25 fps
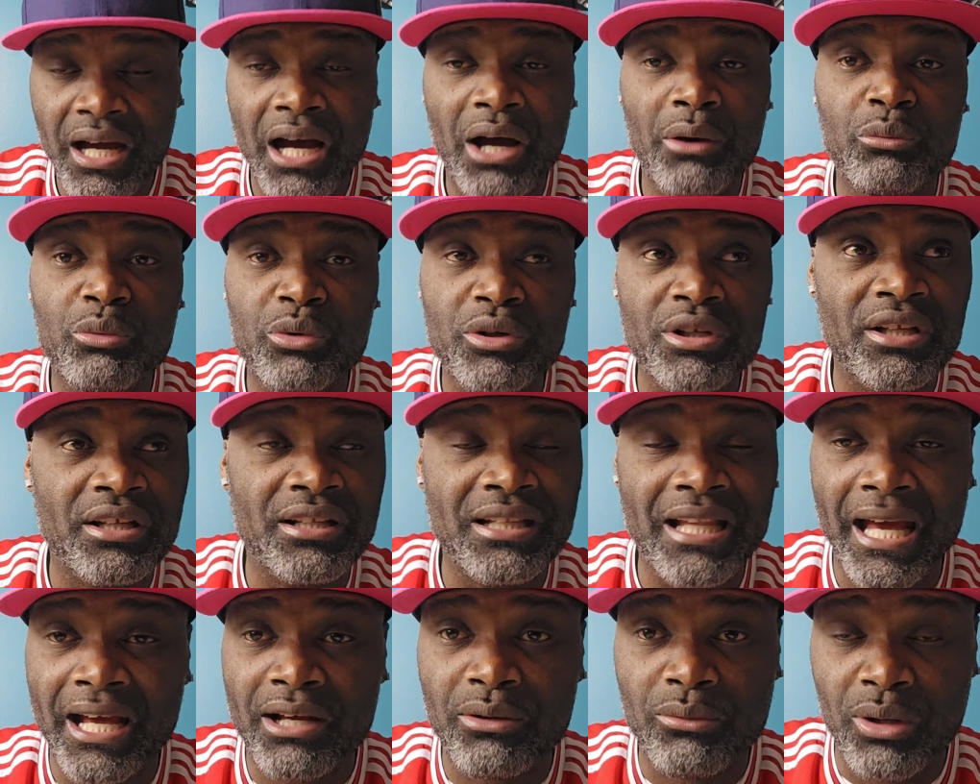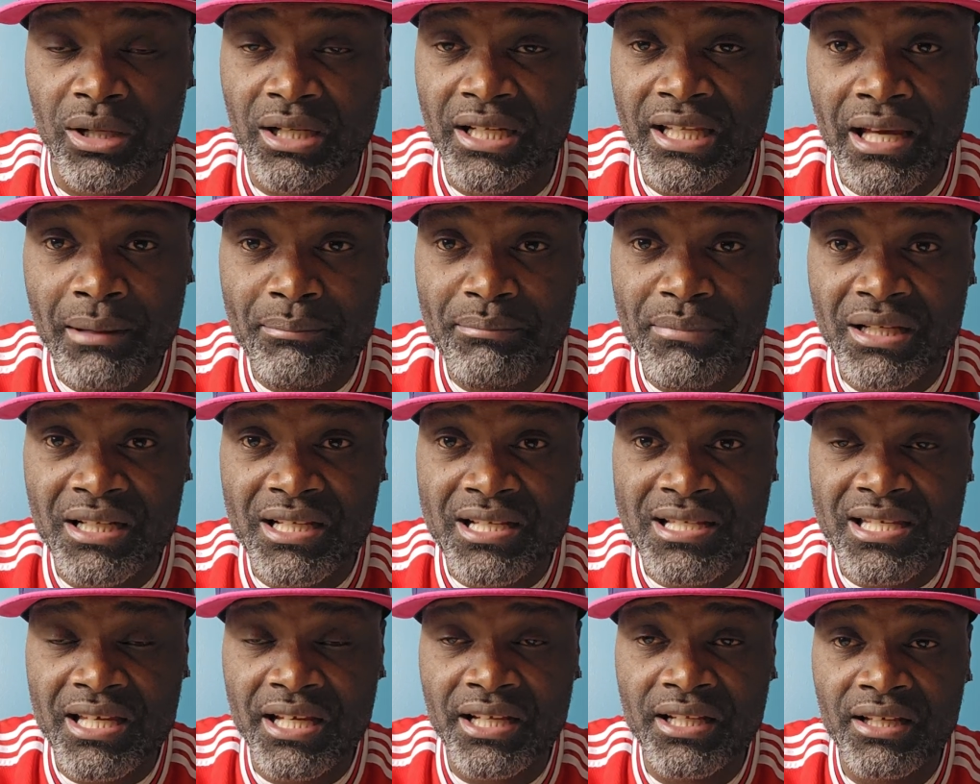And we, like what Liam
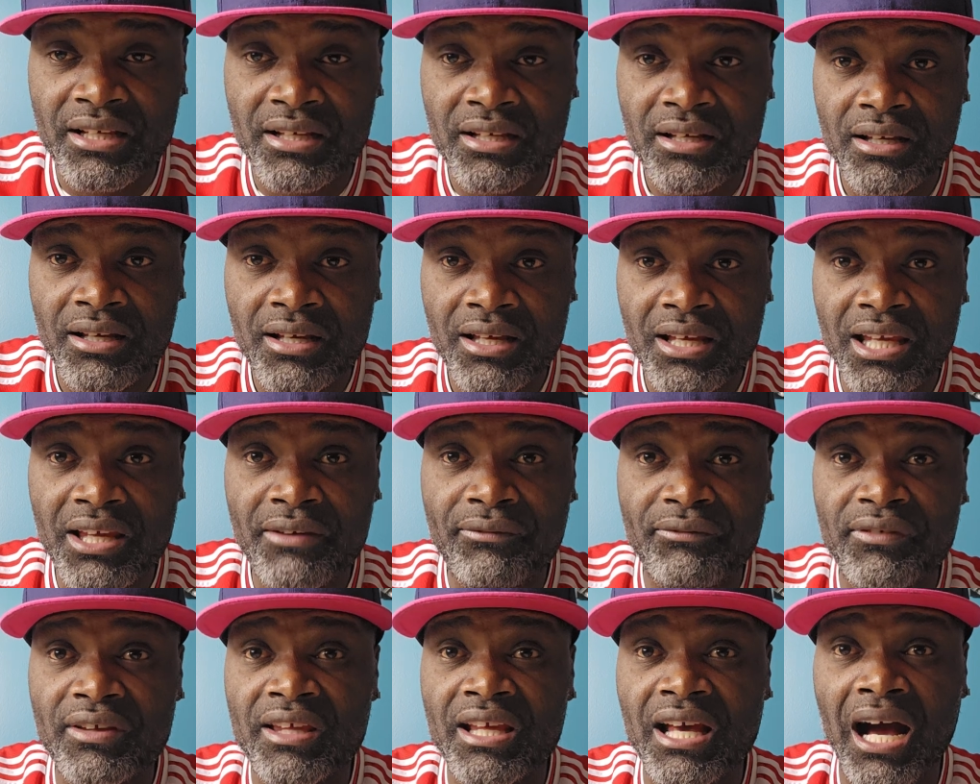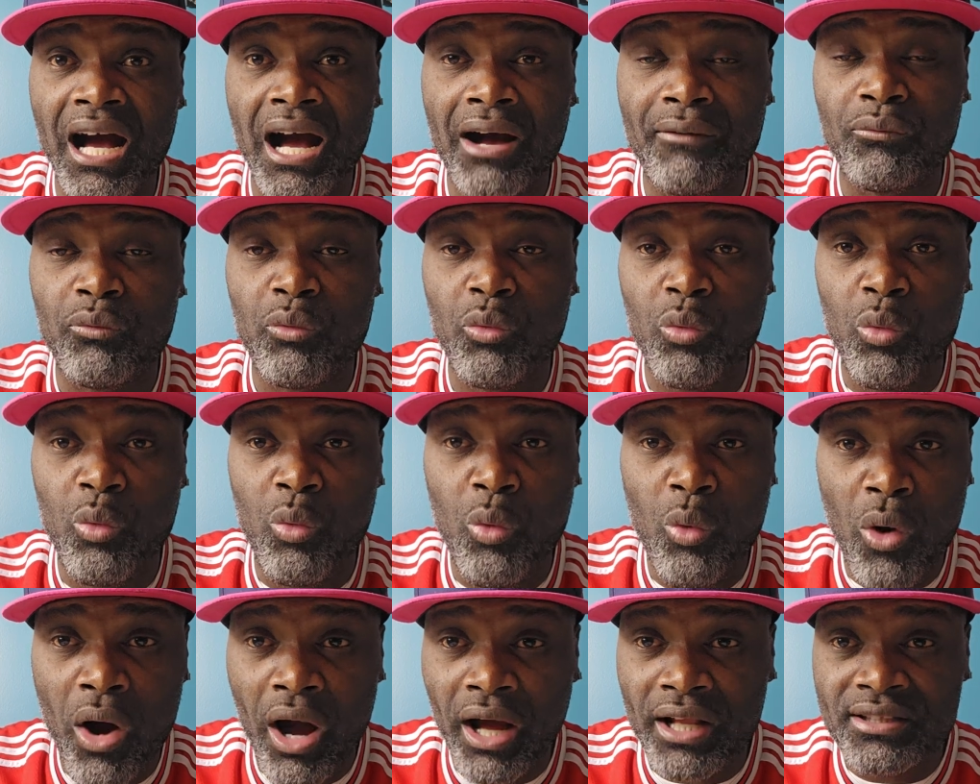Bailey said, if he have
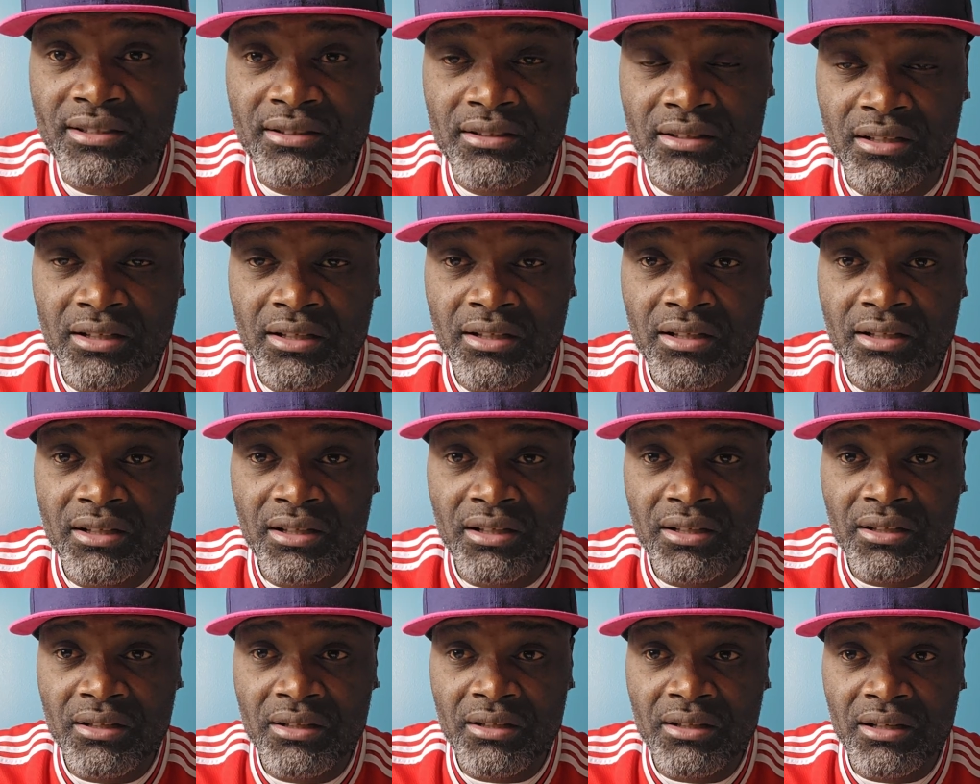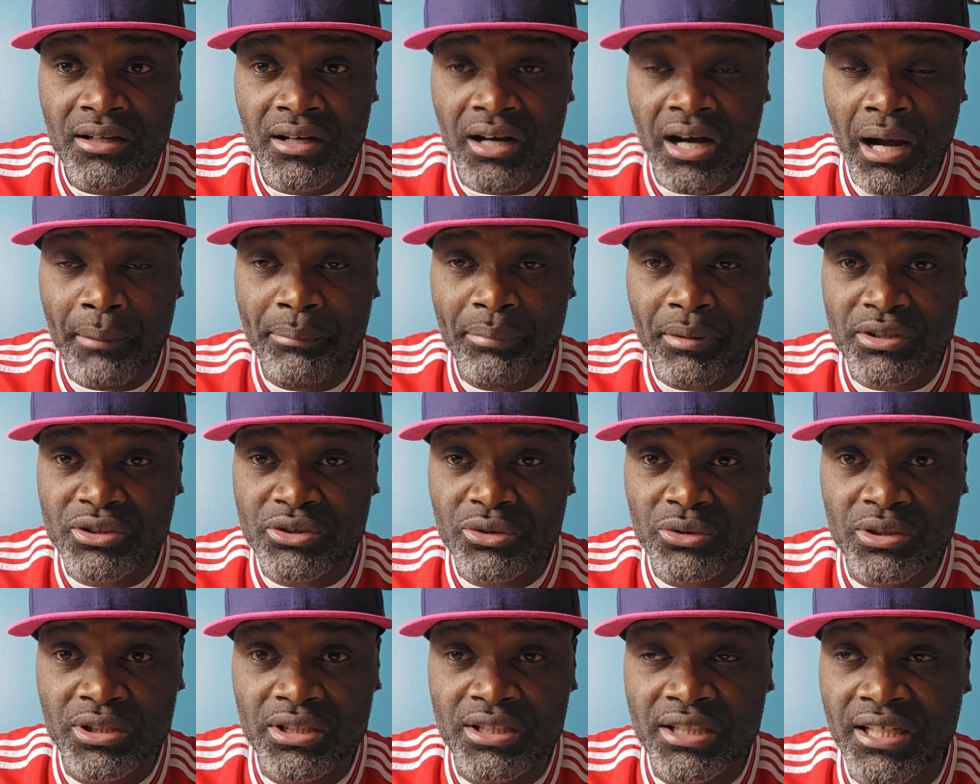one
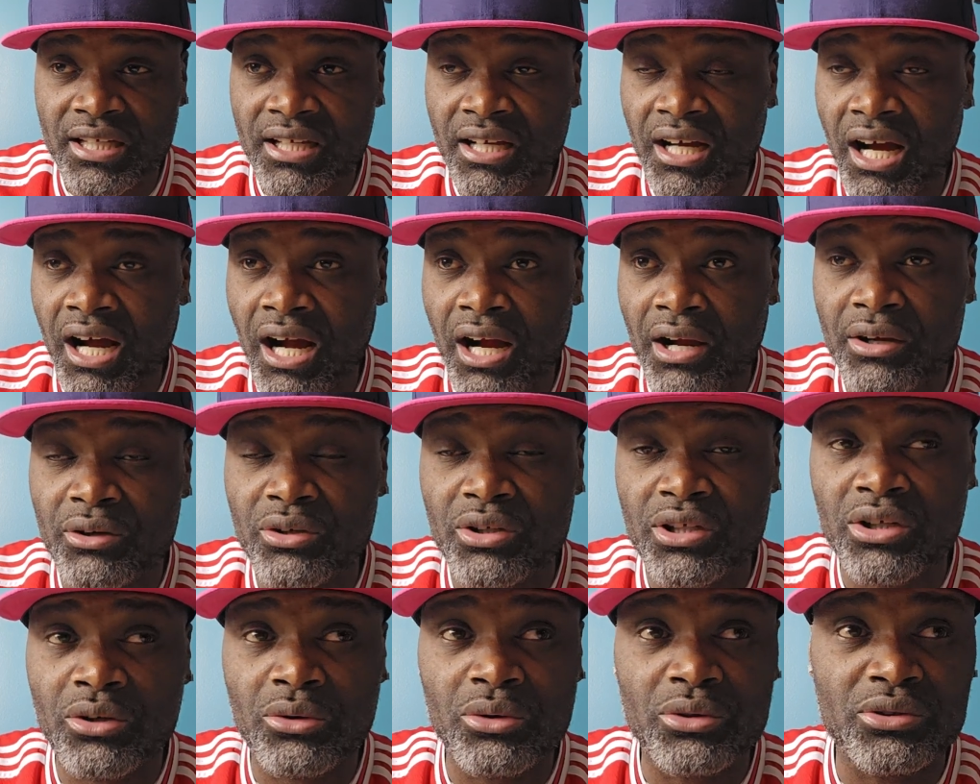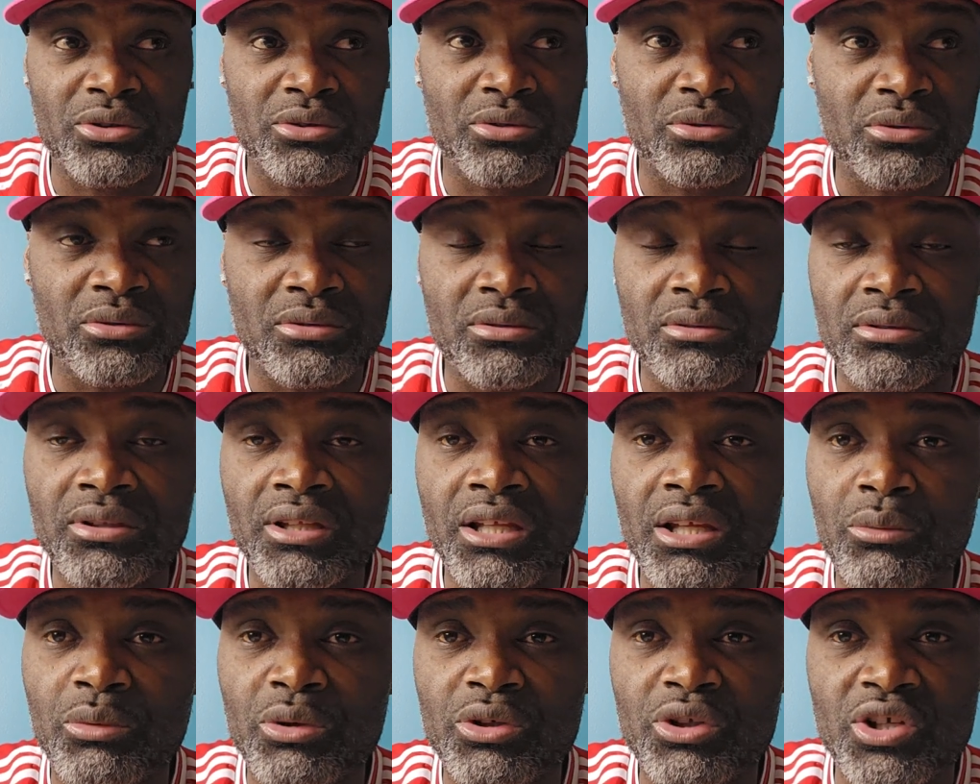opportunity, or
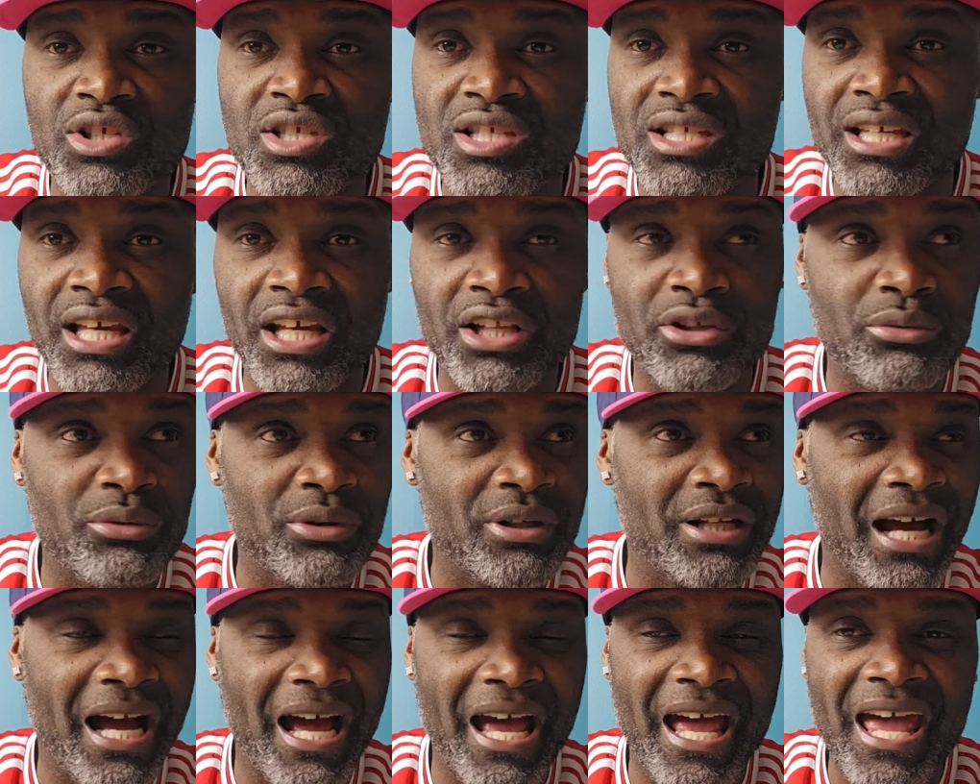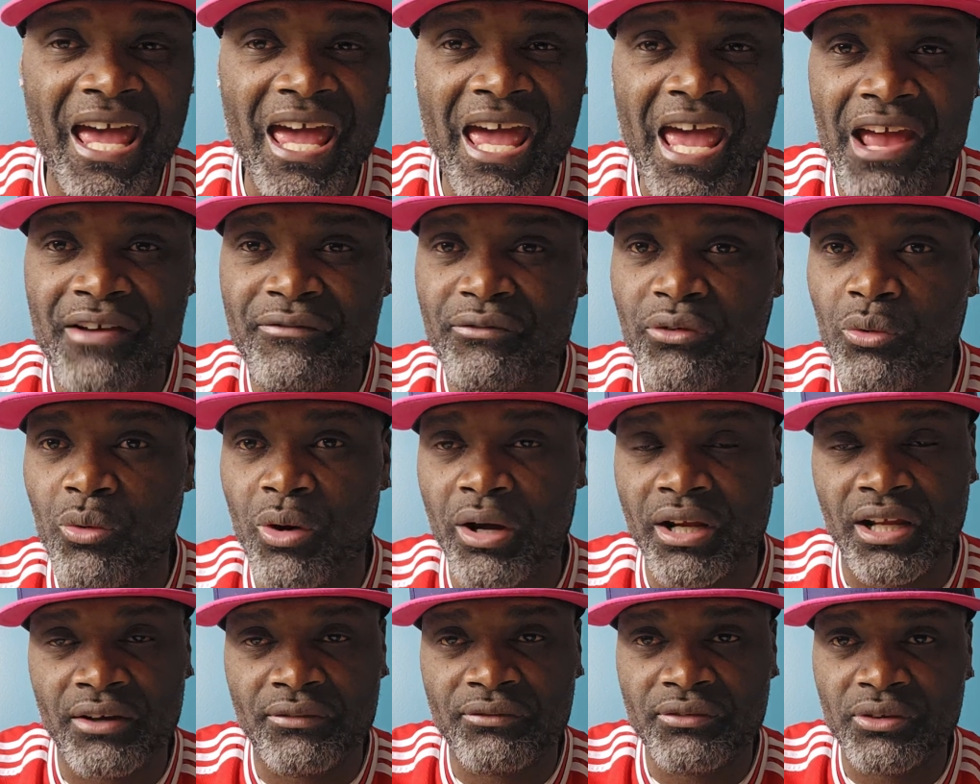he would just get rid of every
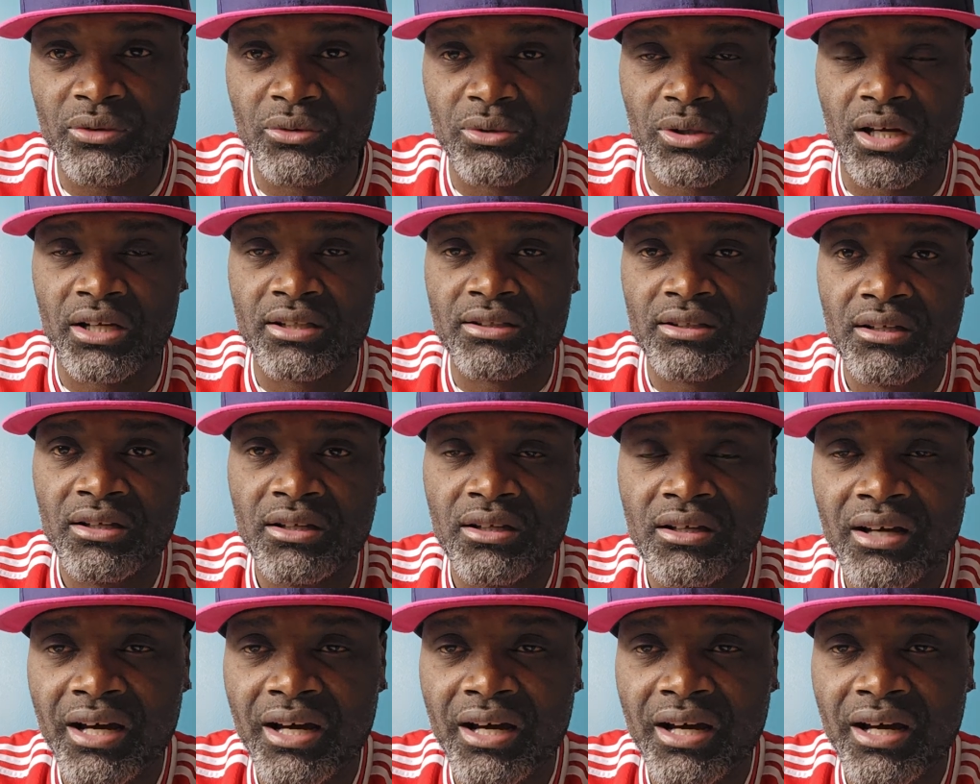one of you lot.